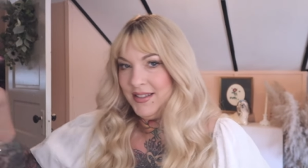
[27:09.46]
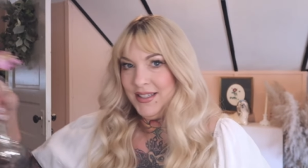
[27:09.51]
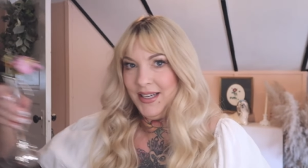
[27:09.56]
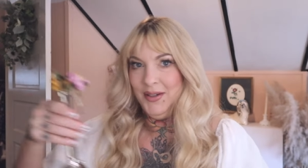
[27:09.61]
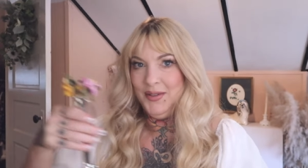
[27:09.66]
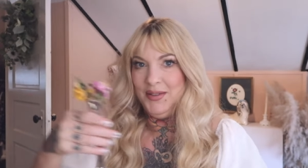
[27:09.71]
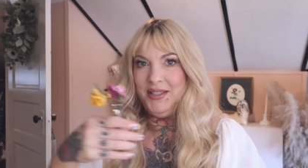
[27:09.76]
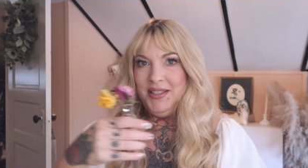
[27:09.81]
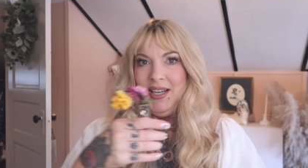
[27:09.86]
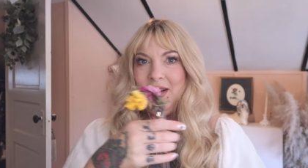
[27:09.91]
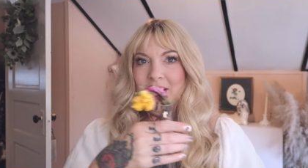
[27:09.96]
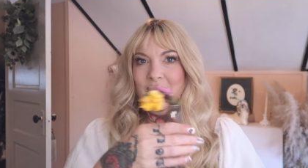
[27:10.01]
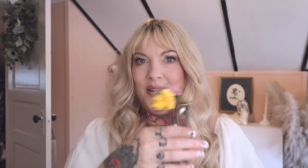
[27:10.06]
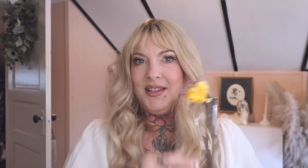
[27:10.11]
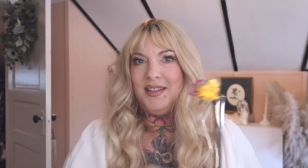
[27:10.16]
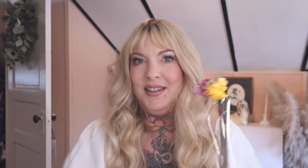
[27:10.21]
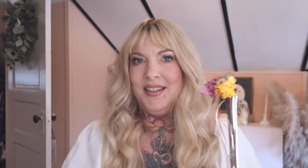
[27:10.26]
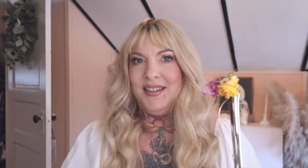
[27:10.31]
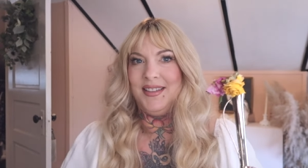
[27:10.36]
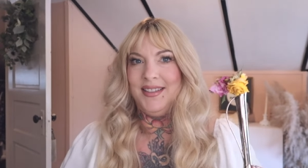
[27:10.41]
downstairs
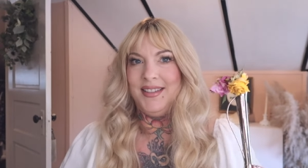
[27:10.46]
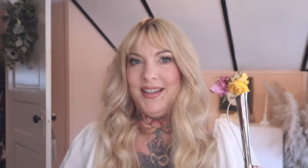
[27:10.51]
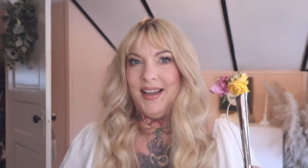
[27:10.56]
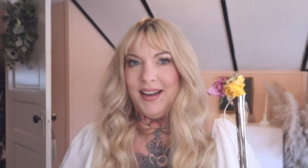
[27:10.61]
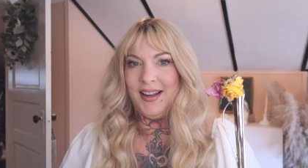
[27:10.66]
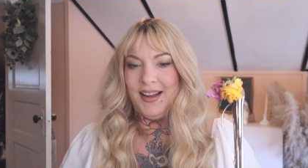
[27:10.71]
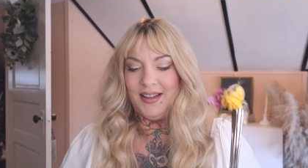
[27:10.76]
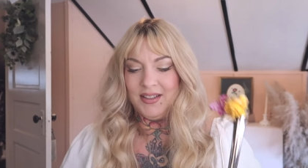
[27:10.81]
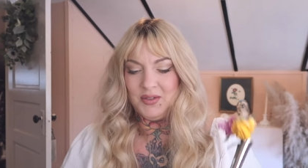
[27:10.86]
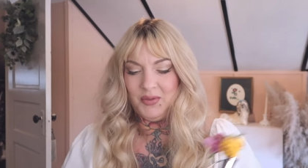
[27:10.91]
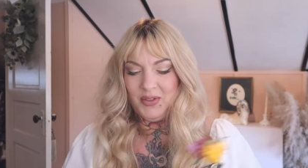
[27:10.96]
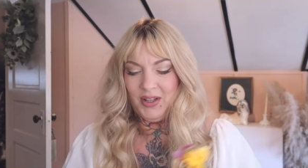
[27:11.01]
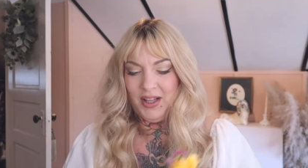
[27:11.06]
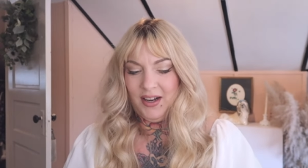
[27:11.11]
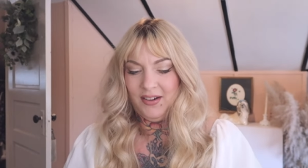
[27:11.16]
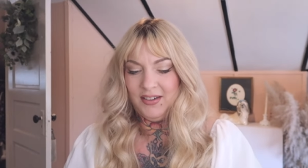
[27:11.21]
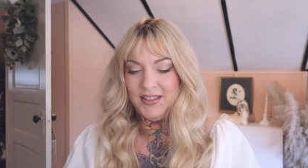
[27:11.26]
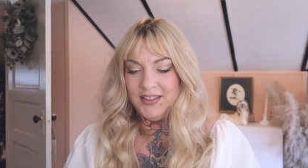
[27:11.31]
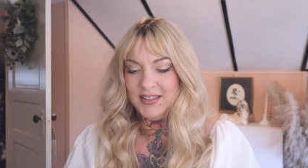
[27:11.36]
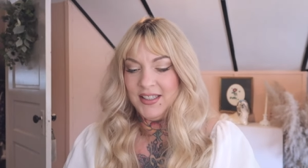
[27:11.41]
and these dead ass
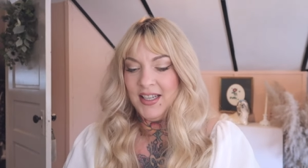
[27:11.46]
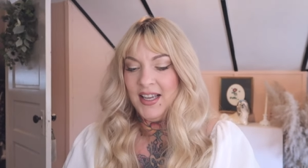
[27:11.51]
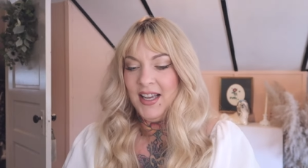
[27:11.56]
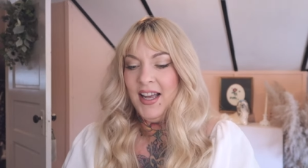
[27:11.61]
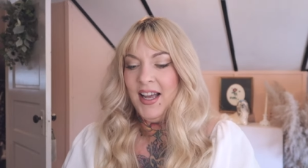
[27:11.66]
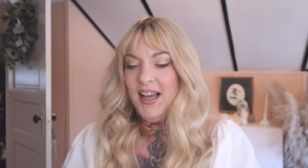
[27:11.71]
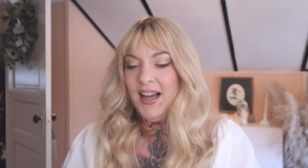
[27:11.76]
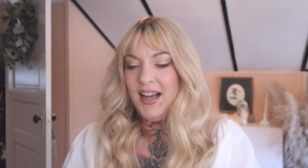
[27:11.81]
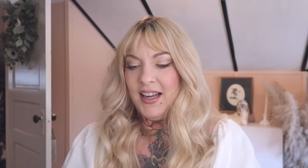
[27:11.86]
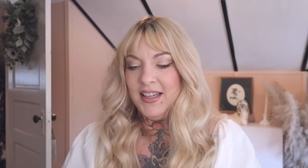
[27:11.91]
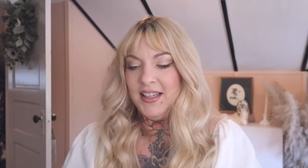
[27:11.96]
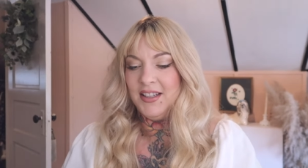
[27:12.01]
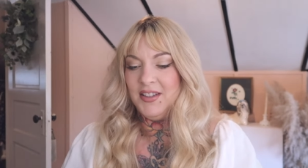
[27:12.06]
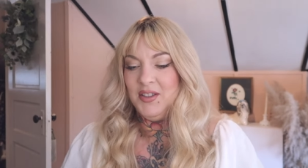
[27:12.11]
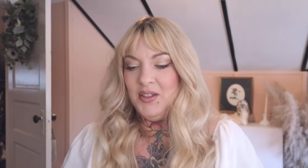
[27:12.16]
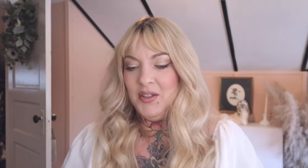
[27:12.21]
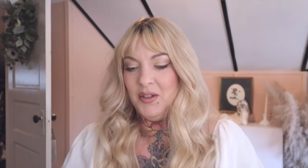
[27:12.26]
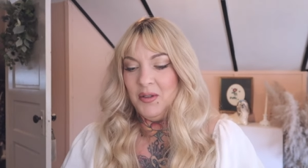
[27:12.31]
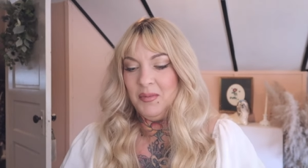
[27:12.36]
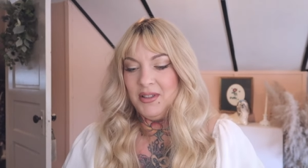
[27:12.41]
flowers. I need
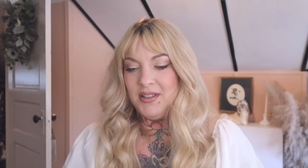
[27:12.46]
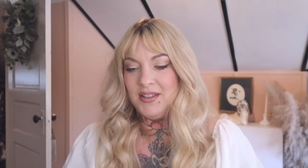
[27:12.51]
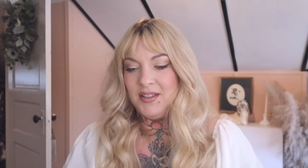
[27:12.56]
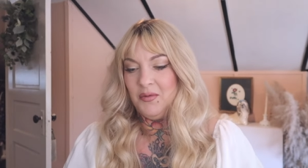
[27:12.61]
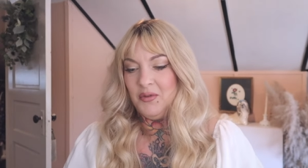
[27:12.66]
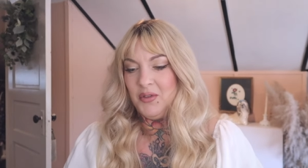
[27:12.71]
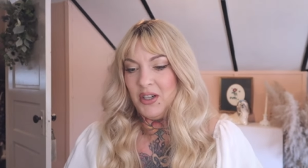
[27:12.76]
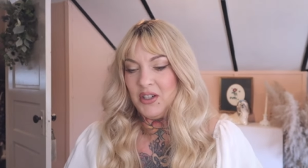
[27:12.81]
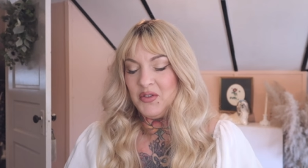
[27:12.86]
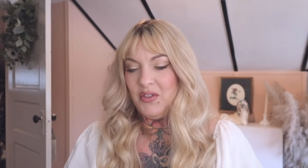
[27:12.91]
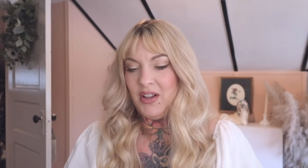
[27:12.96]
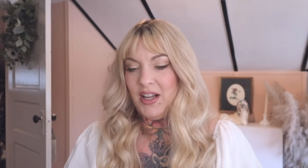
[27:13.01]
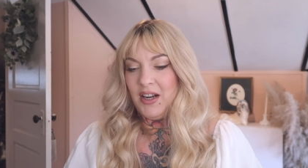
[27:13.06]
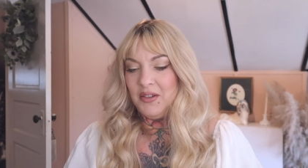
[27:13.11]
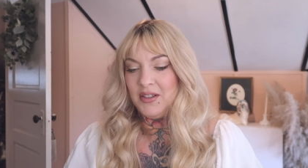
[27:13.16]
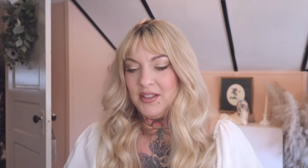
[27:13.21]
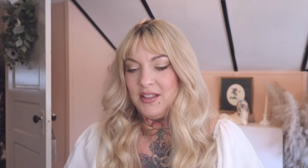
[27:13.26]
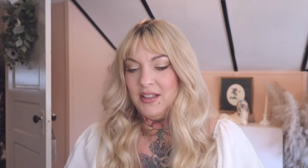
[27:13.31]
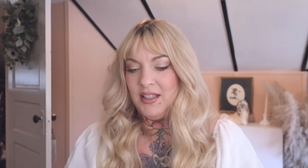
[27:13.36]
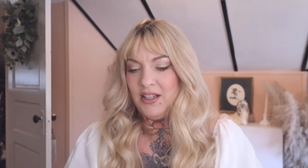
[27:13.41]
to put some fresh
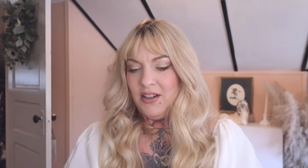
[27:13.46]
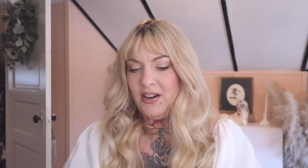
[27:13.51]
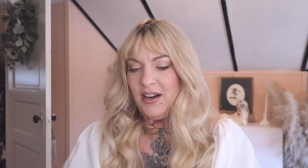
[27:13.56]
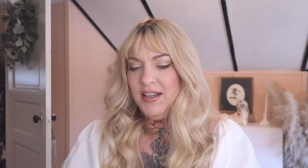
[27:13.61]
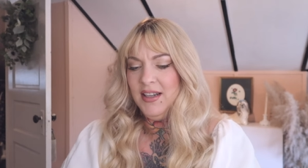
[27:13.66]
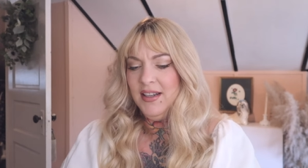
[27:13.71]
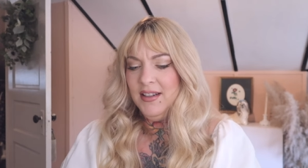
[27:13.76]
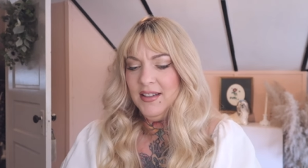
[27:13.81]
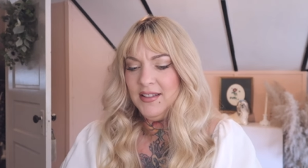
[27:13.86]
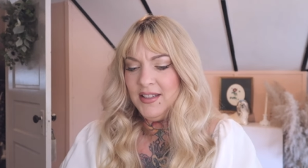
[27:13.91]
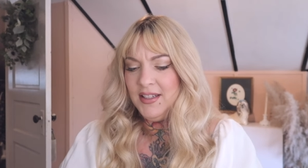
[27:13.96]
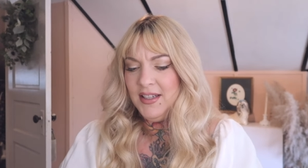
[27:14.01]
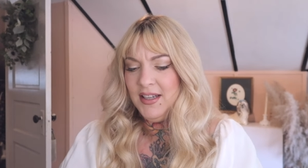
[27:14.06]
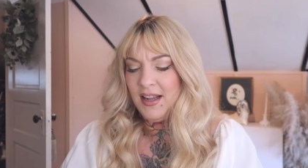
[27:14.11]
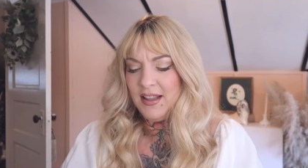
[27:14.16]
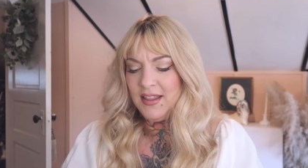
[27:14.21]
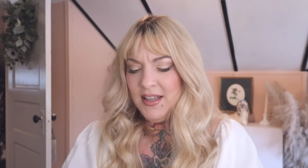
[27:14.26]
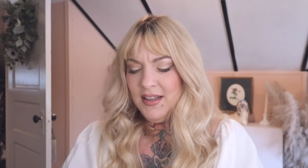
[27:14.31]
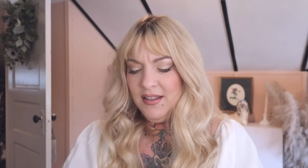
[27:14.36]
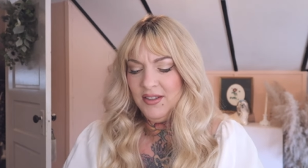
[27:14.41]
flowers in there. I need to see,
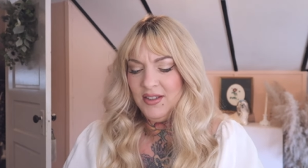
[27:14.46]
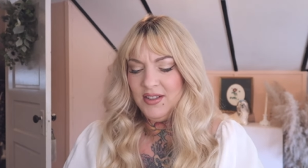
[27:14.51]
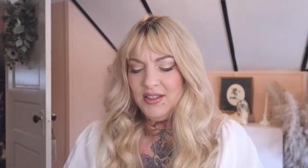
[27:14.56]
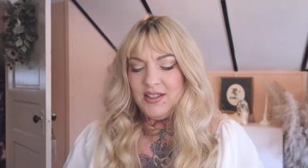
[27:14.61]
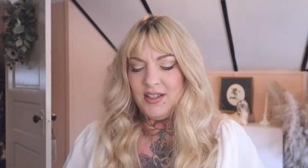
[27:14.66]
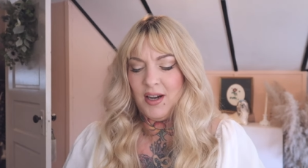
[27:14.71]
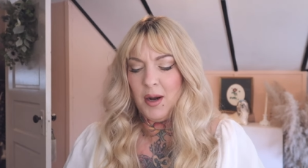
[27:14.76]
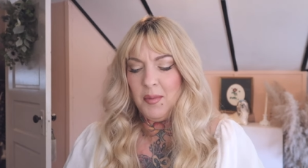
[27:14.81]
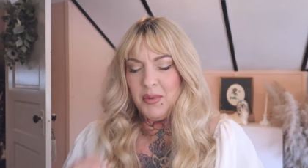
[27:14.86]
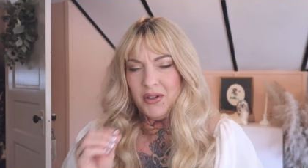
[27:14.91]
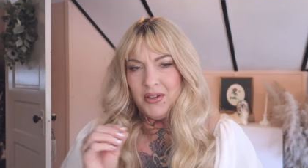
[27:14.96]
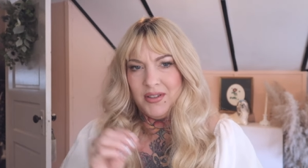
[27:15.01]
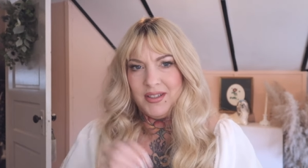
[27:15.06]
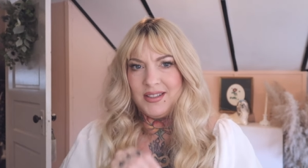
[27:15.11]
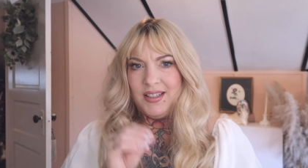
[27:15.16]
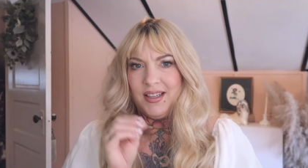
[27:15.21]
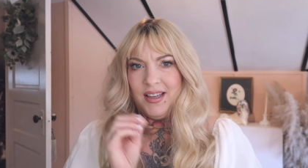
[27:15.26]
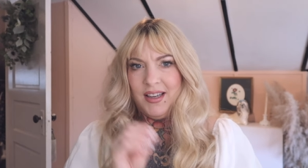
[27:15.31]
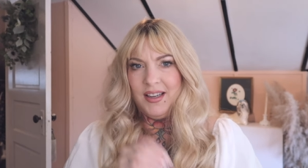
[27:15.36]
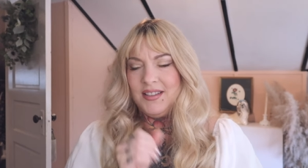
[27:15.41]
I think the stopper is
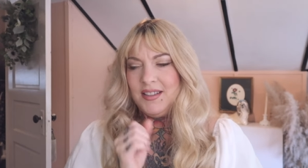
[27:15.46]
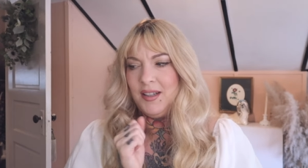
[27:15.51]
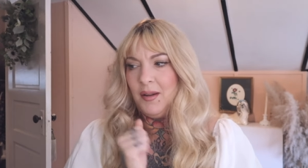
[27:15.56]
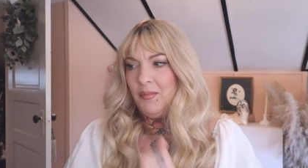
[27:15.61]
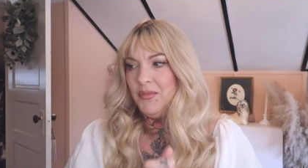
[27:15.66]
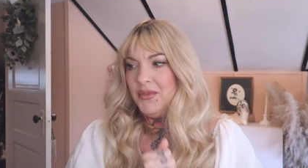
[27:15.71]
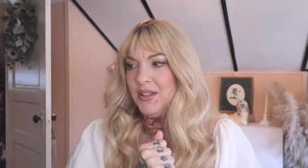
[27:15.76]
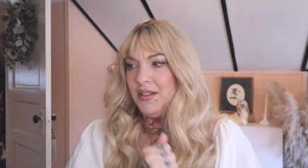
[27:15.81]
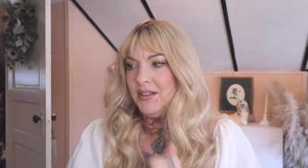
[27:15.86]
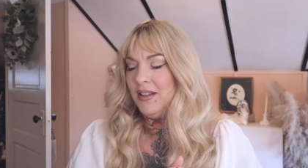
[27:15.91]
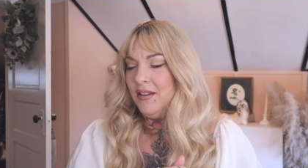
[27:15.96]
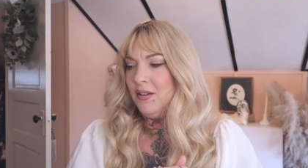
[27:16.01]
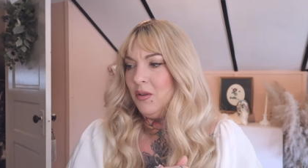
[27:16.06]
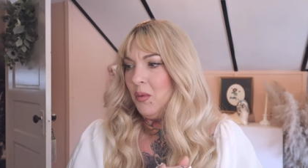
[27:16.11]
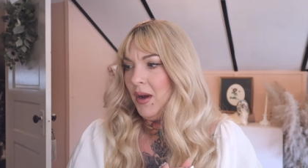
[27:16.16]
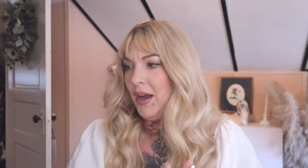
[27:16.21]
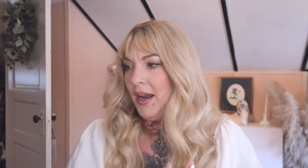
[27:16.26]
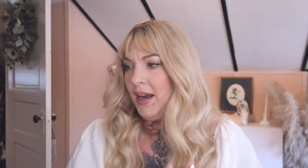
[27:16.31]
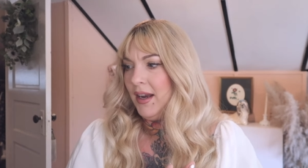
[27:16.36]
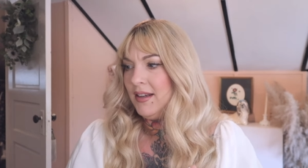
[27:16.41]
like something's in the
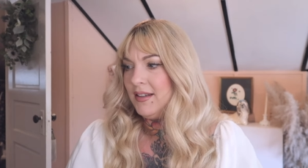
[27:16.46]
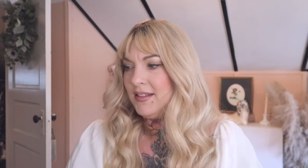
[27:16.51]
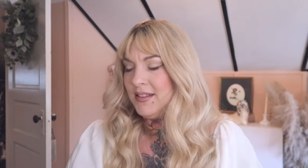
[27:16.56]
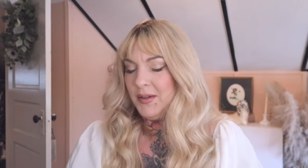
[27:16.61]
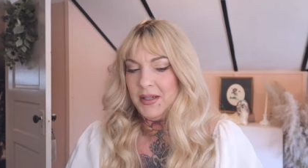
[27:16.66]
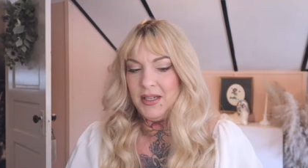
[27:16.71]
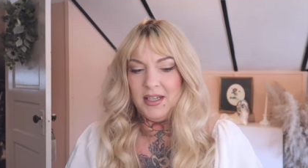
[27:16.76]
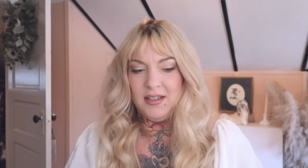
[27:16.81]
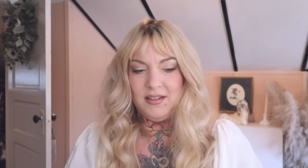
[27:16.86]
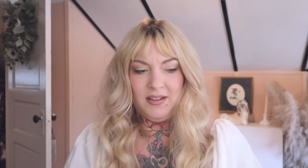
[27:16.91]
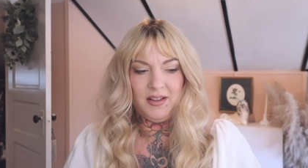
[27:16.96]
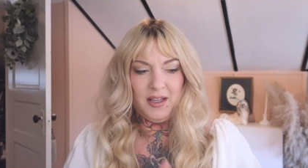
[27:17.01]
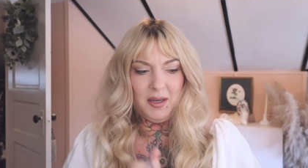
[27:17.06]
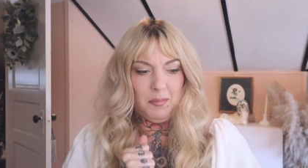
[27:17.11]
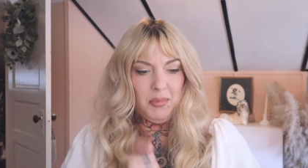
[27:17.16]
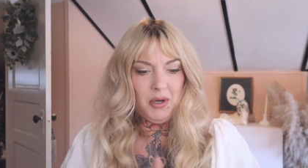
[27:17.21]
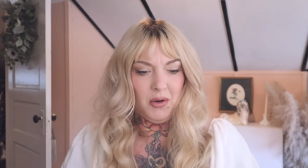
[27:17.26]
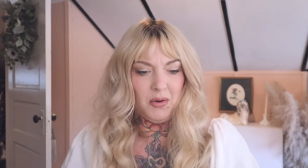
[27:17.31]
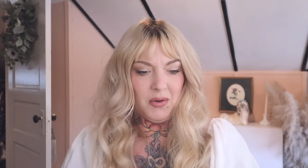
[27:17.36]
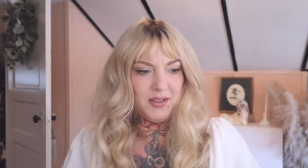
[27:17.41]
way, so I need to like
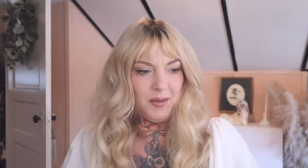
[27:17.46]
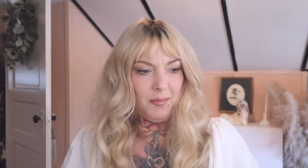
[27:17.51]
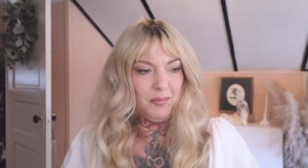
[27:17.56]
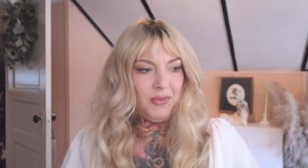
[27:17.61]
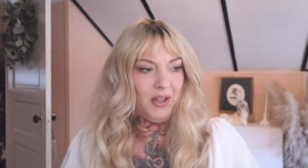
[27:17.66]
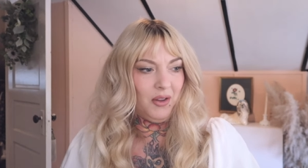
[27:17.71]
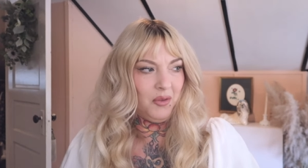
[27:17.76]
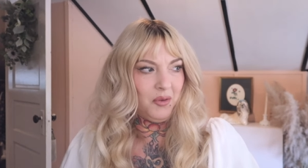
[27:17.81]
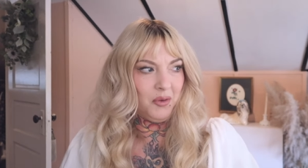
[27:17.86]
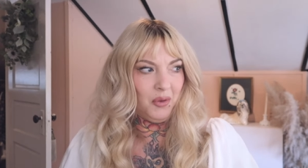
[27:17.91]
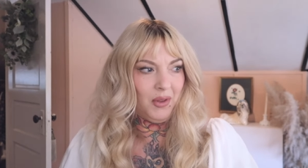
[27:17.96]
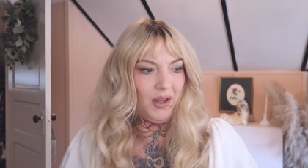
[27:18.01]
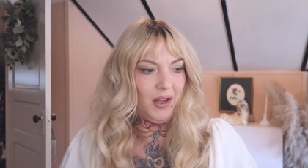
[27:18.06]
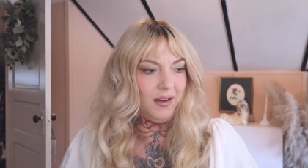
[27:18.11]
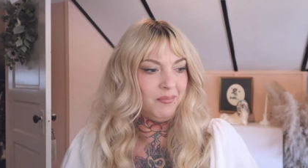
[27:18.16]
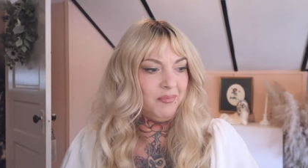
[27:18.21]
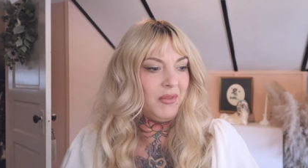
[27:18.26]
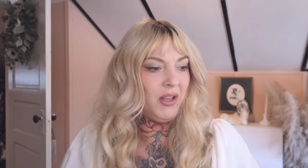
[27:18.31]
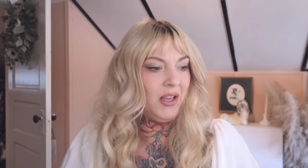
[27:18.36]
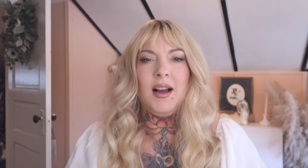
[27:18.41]
poke something through that.